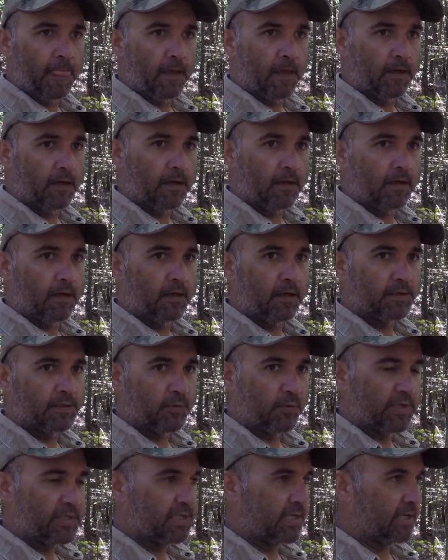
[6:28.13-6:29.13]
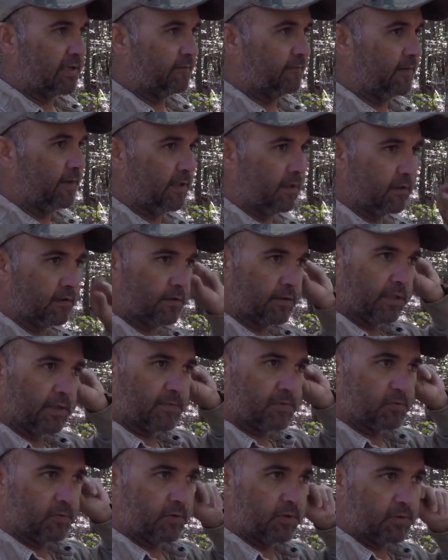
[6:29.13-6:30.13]
20-second video
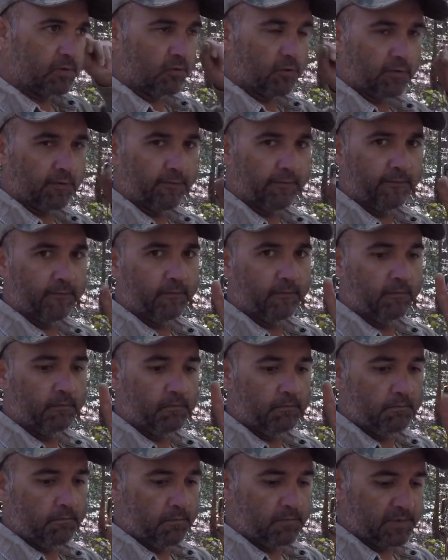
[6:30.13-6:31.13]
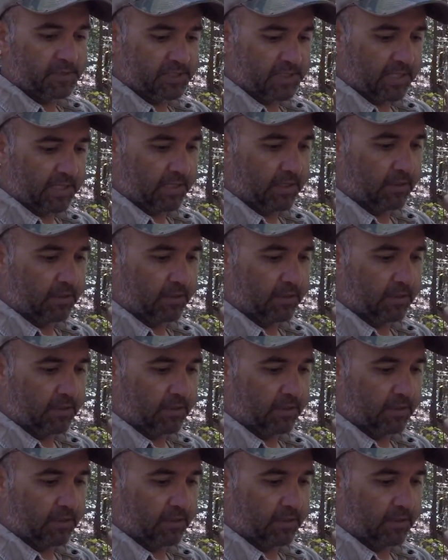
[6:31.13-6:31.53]
clips with 20-second